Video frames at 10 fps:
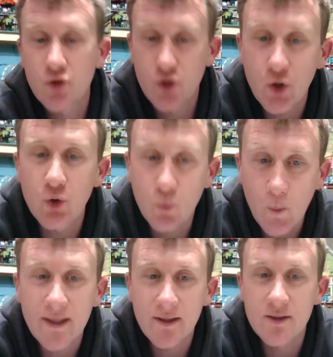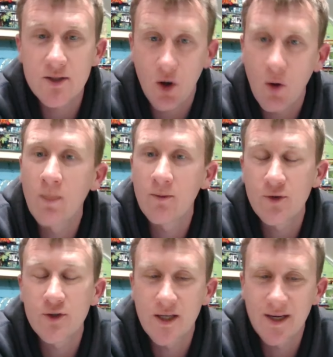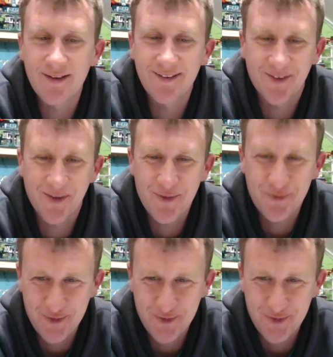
2 weeks on the first on the